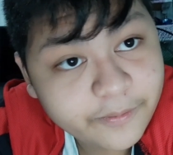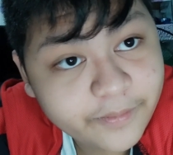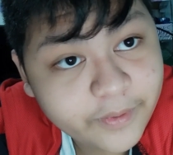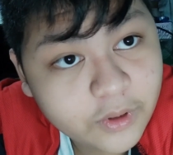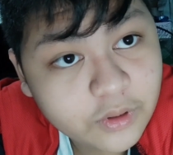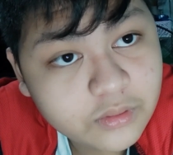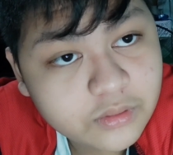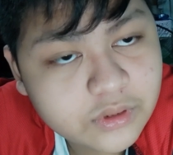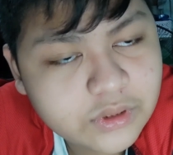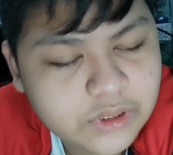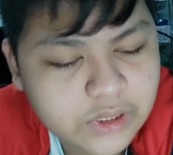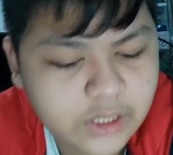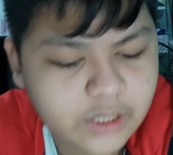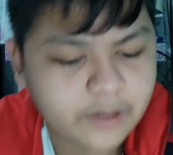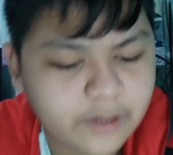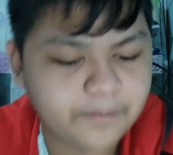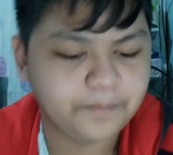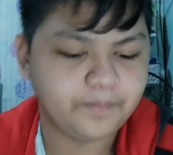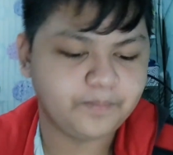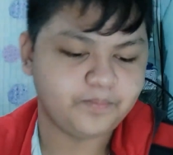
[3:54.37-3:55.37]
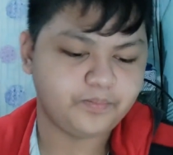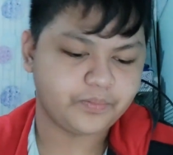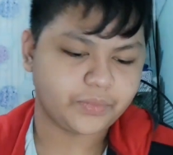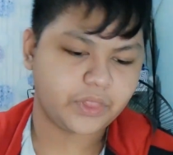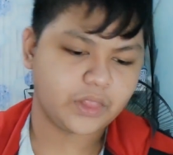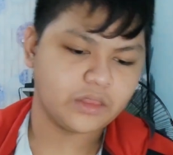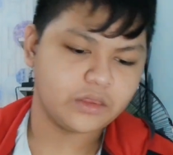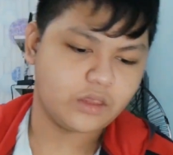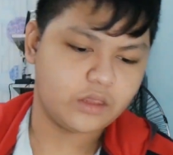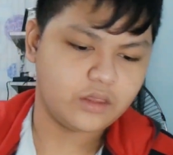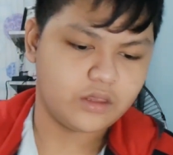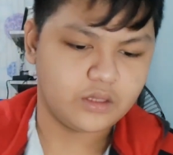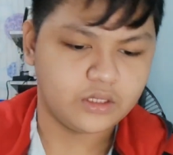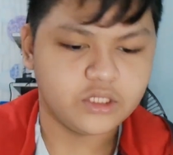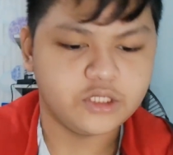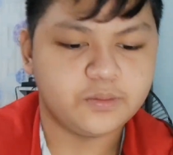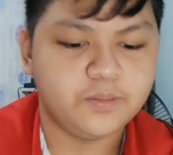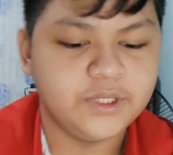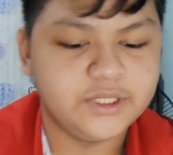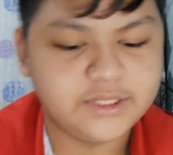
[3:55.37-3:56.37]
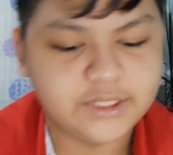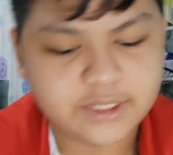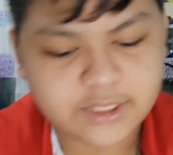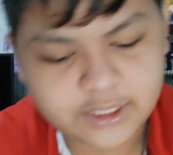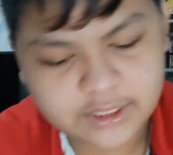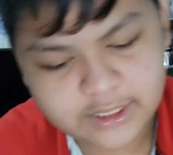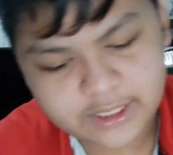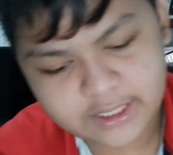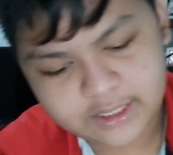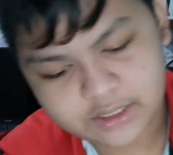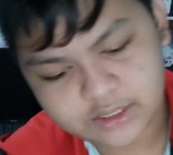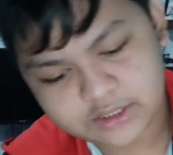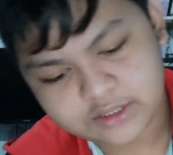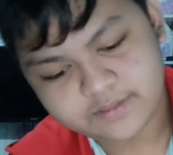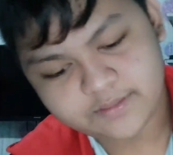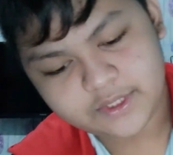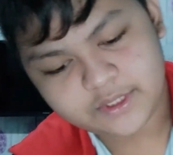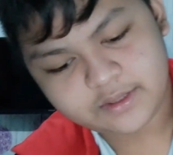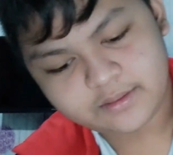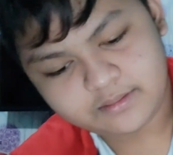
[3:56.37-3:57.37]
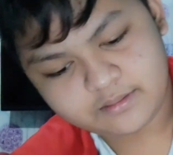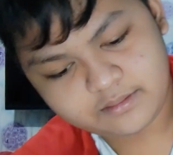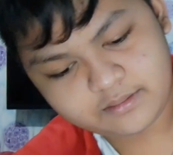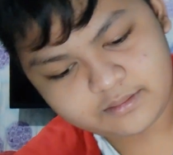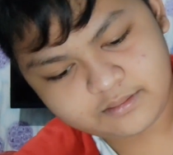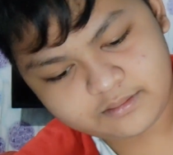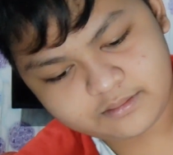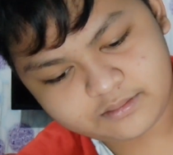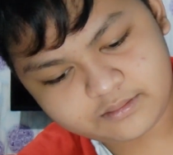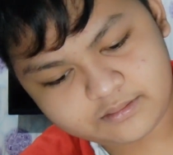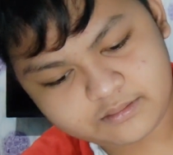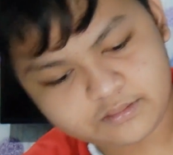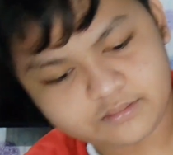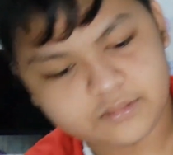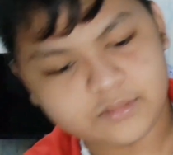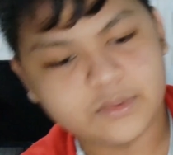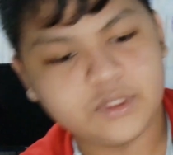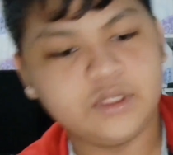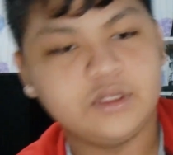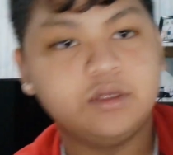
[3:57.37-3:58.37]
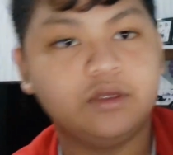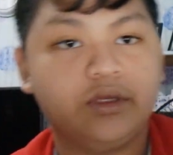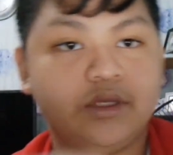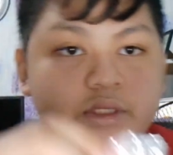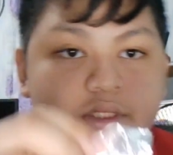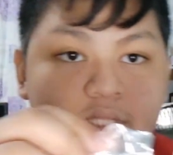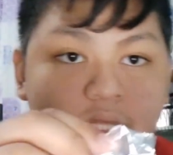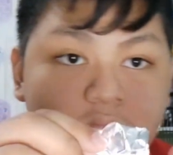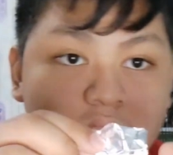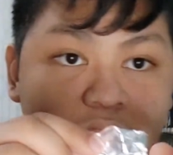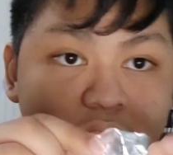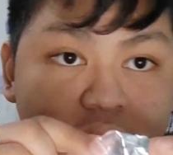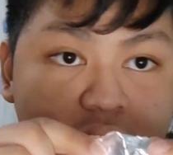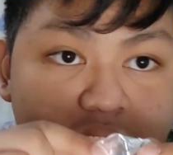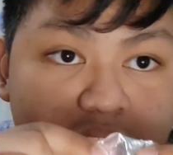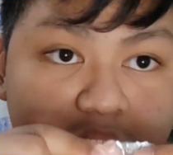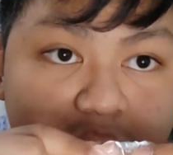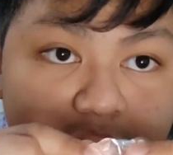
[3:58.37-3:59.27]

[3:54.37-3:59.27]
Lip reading: fault. Yeah, it's basically like this, man. Like this.